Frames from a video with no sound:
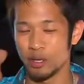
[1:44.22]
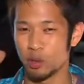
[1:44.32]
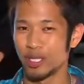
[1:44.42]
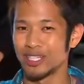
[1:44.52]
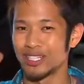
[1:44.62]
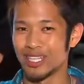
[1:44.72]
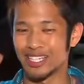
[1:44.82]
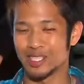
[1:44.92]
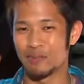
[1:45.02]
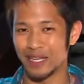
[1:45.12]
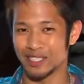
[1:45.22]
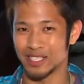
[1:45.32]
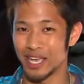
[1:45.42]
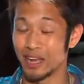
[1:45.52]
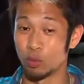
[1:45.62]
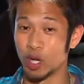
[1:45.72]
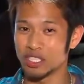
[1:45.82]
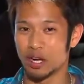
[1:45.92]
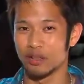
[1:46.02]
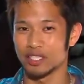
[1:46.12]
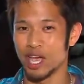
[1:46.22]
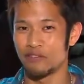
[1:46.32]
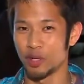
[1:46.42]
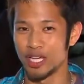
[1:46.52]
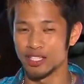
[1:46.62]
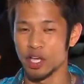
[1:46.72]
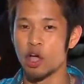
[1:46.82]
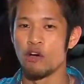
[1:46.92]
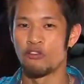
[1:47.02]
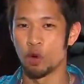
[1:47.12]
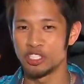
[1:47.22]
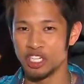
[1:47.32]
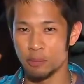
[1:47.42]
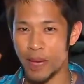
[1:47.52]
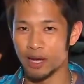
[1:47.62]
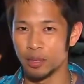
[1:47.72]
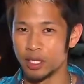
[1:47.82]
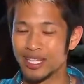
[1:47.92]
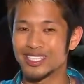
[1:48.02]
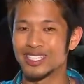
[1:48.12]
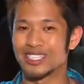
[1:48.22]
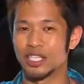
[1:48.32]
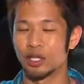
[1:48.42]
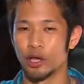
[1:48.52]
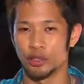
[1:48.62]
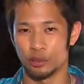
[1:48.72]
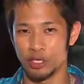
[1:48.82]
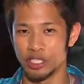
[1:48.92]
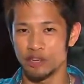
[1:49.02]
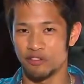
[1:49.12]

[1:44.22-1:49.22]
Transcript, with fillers: thing you really didn't expect to see, and it wasn't on this iPhone, is 4G compatibility. This is still a 3G